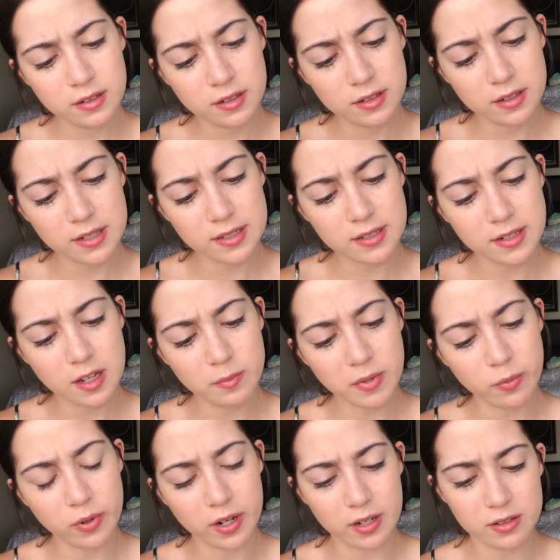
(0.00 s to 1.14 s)
Doesn't tell me
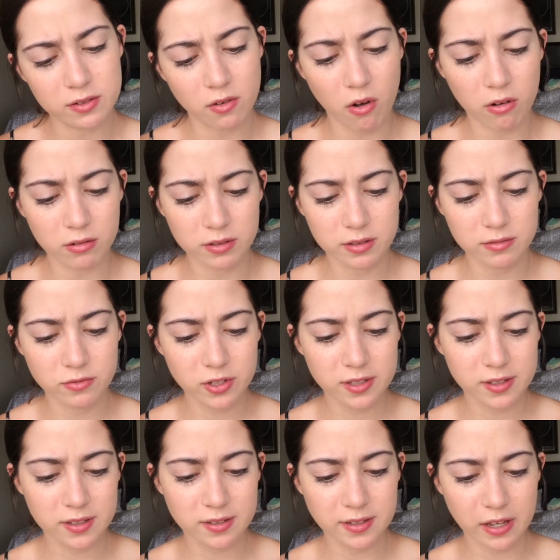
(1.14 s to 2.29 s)
what it's called. Just
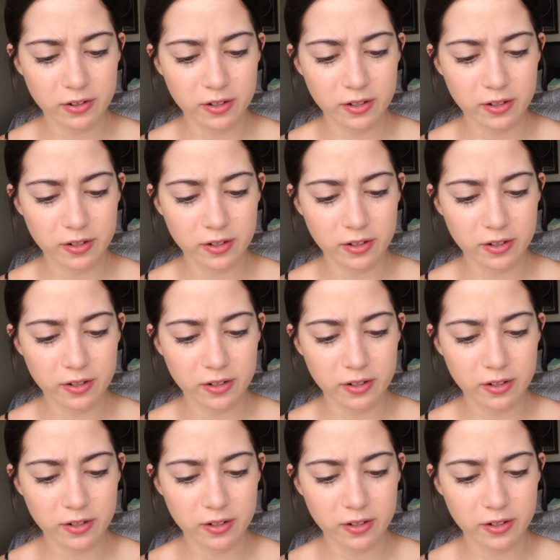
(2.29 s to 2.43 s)
the Stellar